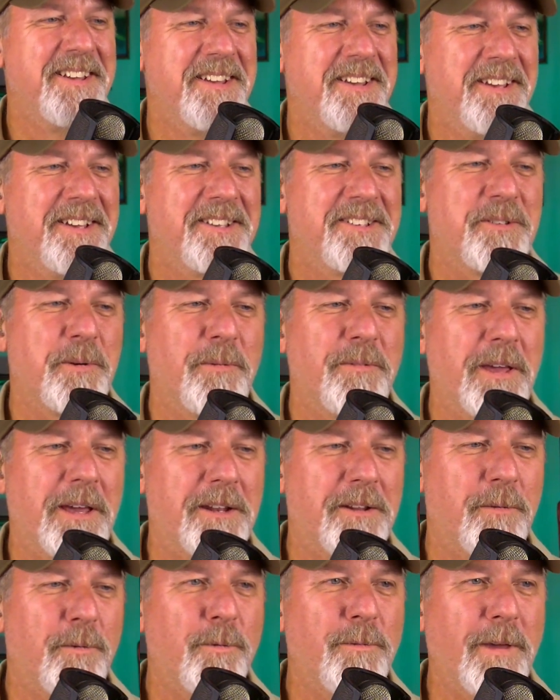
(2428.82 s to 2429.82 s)
So we've
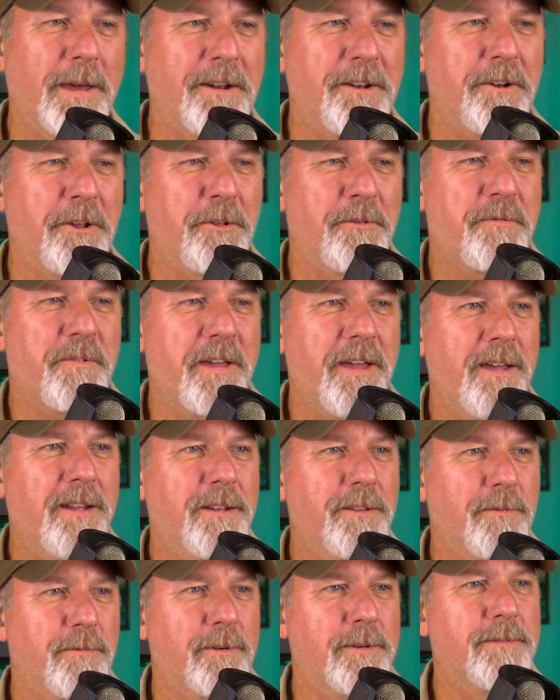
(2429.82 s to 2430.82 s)
got another fan in
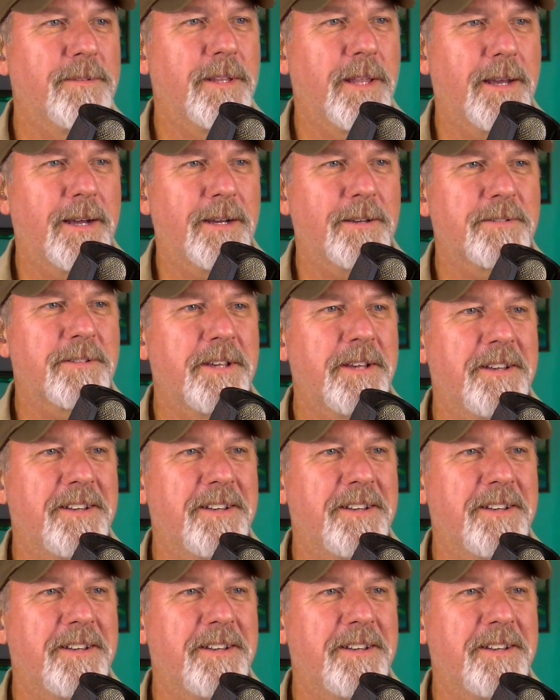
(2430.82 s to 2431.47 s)
the house.